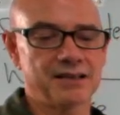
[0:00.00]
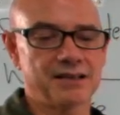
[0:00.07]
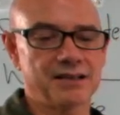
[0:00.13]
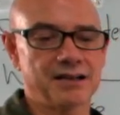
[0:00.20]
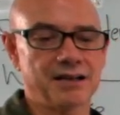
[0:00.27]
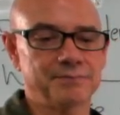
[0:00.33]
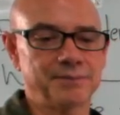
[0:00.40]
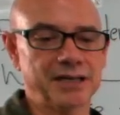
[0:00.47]

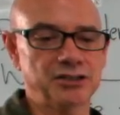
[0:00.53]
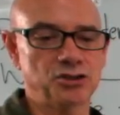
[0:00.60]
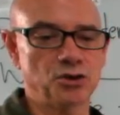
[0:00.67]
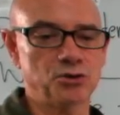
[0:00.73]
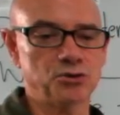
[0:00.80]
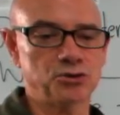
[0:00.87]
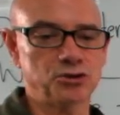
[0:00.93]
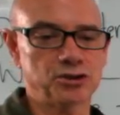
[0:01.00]
on my
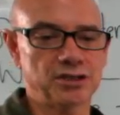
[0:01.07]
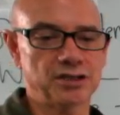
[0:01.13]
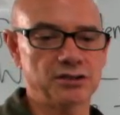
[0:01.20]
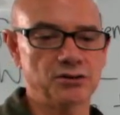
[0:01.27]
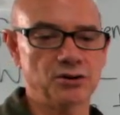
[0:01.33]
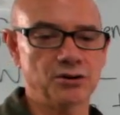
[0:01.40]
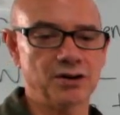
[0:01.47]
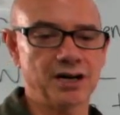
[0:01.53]
toast.
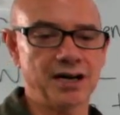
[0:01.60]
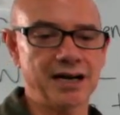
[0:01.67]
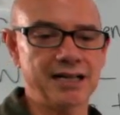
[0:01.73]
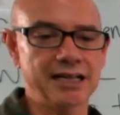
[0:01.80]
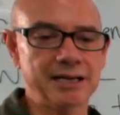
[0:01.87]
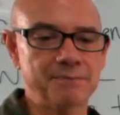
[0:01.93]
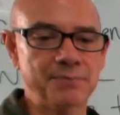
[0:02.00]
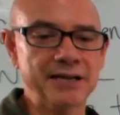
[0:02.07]
Nora, I
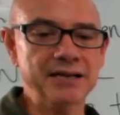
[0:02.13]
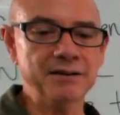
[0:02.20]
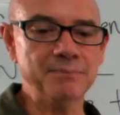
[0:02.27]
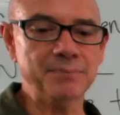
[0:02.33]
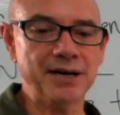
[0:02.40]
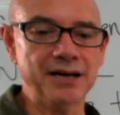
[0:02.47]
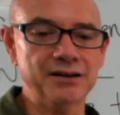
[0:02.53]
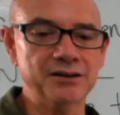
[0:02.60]
like peanut
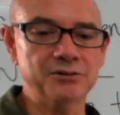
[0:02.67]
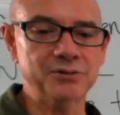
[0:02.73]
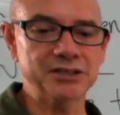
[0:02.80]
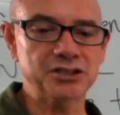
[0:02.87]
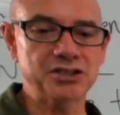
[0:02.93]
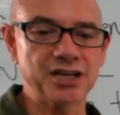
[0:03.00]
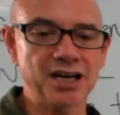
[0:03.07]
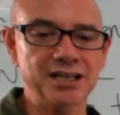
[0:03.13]
butter
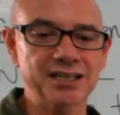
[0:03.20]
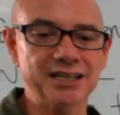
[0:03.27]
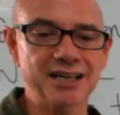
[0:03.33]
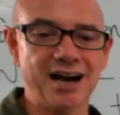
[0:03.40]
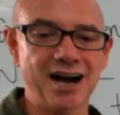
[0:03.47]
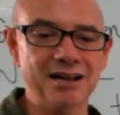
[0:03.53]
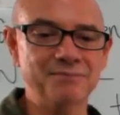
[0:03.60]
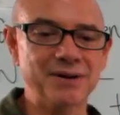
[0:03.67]
with jelly
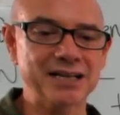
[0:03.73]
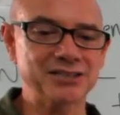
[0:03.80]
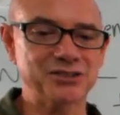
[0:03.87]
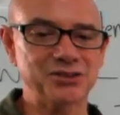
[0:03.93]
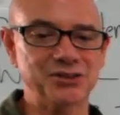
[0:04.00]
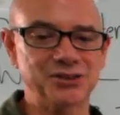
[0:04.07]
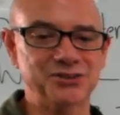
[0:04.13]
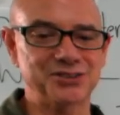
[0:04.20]
on my
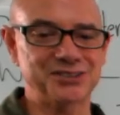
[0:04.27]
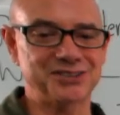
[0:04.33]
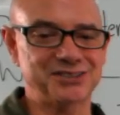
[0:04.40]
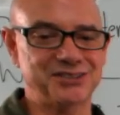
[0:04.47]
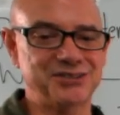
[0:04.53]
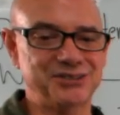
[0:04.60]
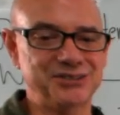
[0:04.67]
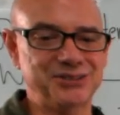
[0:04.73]
toast
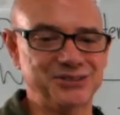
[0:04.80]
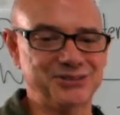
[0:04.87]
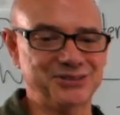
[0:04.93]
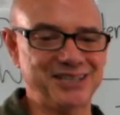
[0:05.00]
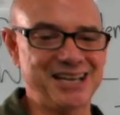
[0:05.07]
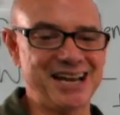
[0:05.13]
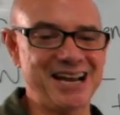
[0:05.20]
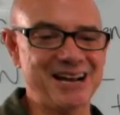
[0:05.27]
too.
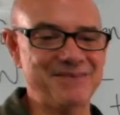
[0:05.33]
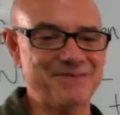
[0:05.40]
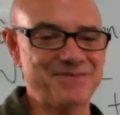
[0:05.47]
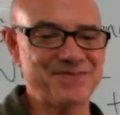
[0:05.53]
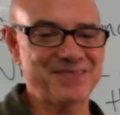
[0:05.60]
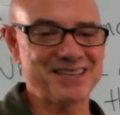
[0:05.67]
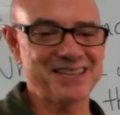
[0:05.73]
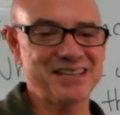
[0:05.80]
Yeah.
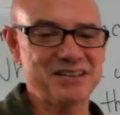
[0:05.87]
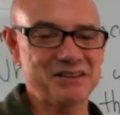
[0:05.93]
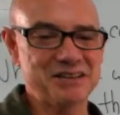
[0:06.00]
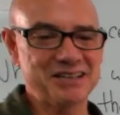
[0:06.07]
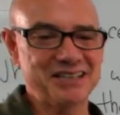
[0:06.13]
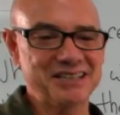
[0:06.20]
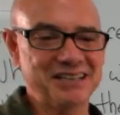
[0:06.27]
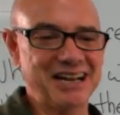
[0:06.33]

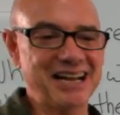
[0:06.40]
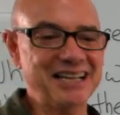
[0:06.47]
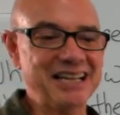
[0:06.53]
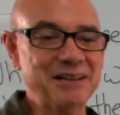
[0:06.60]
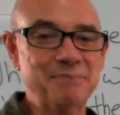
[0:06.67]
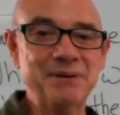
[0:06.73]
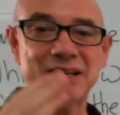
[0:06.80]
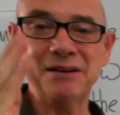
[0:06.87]
I
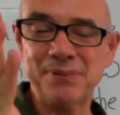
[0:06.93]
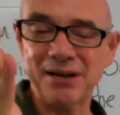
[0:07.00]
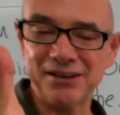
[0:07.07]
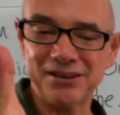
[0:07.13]
like peanut butter